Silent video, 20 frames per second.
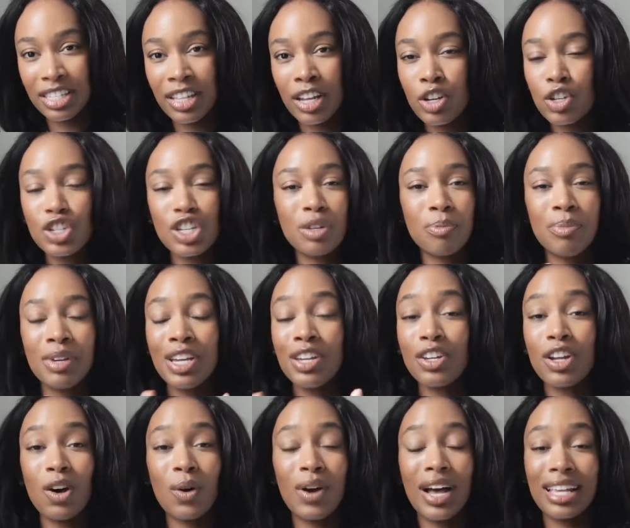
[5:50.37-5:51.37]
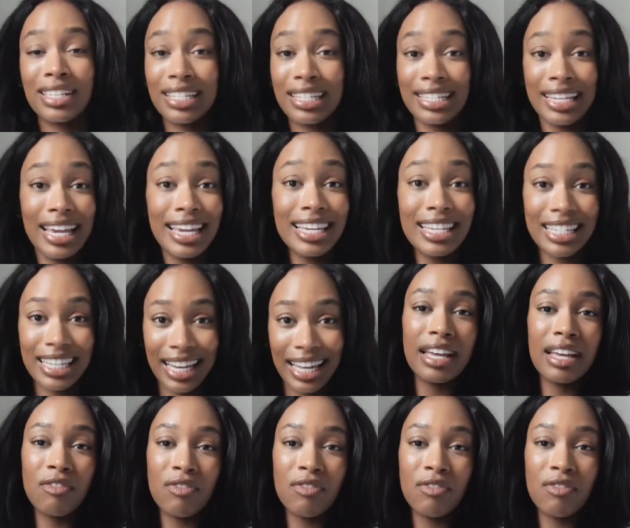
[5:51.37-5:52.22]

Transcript: there should be no hesitation.